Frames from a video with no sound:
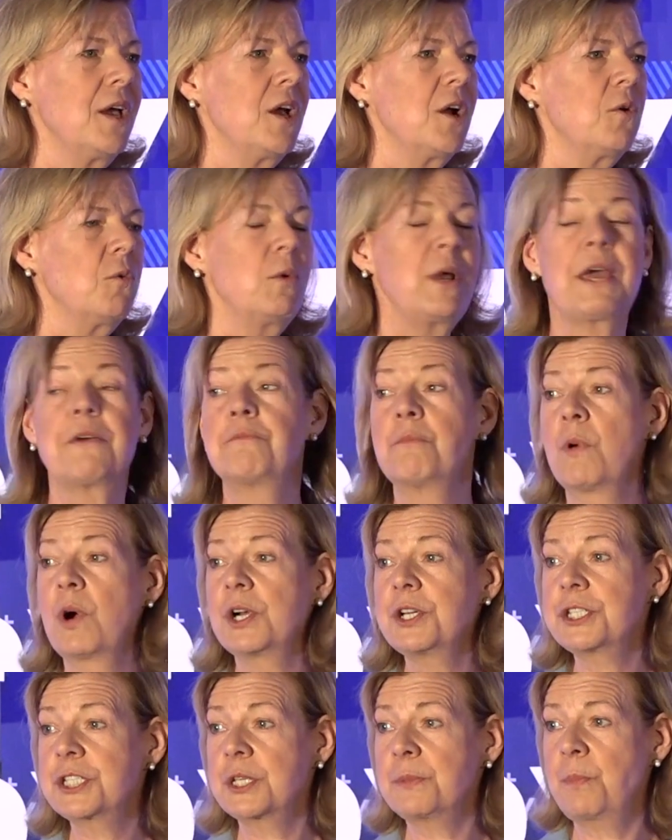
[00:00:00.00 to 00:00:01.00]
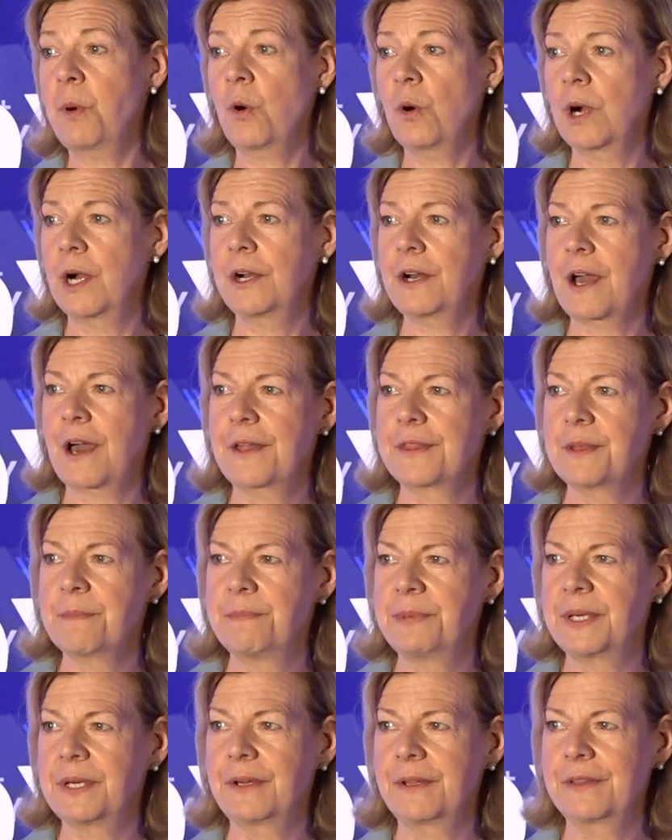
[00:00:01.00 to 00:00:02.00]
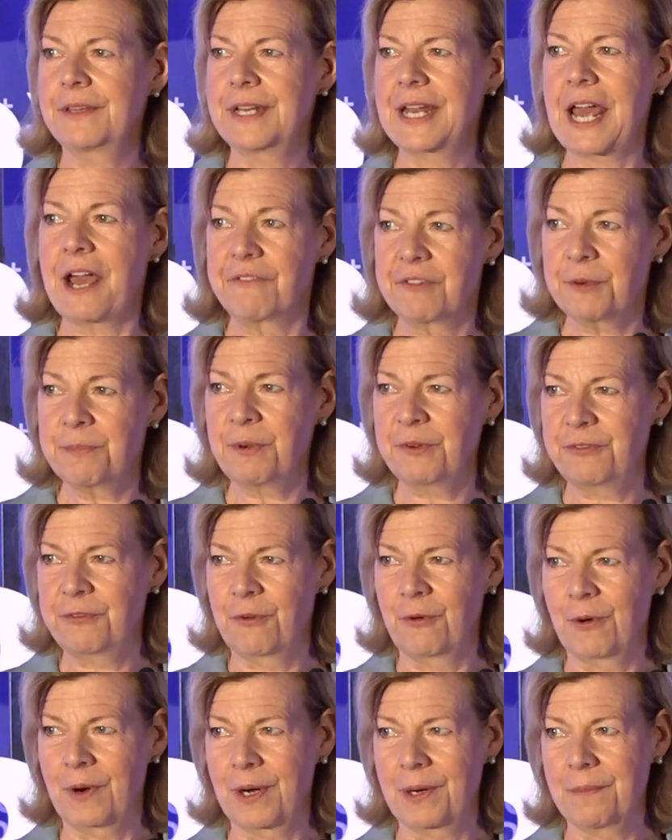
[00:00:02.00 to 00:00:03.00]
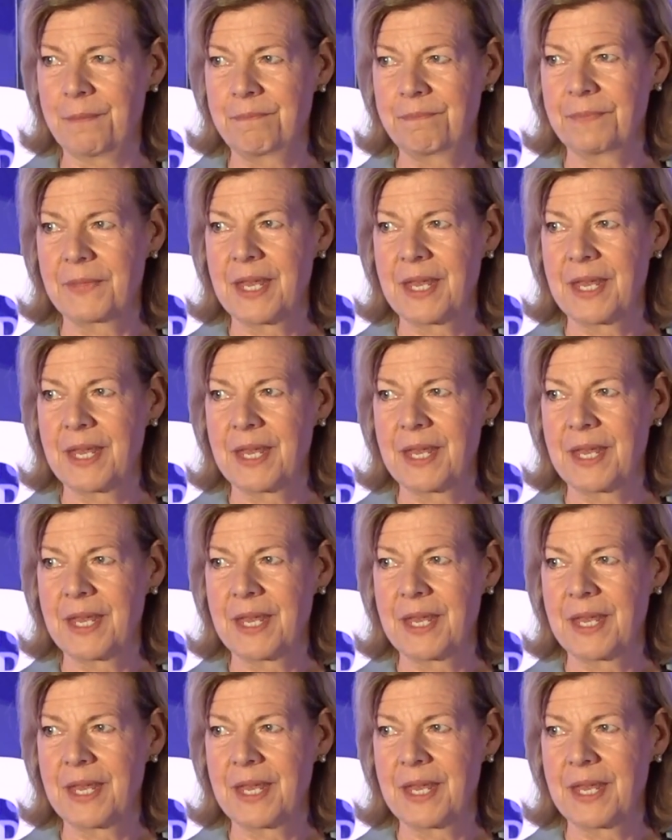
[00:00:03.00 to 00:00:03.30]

We have more support on the bill than ever before,